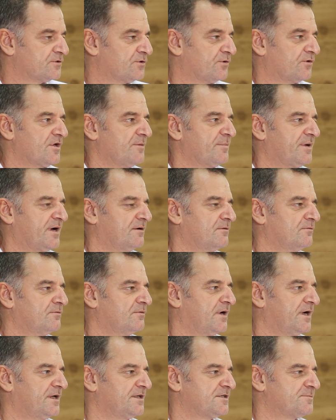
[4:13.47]
talking about
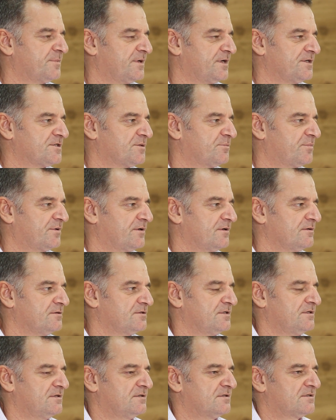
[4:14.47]
rights-based
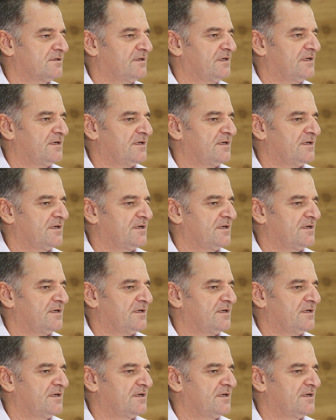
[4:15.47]
approaches.